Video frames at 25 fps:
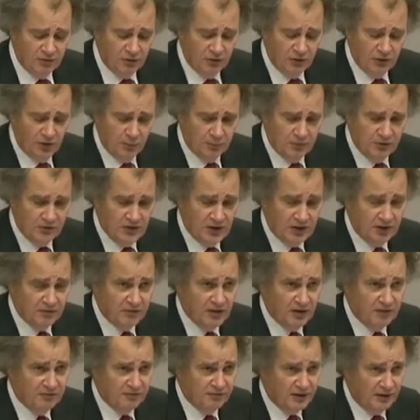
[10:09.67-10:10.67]
forty odd percent
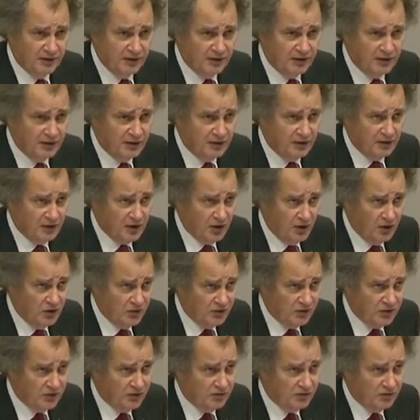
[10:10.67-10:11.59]
of our funding goes.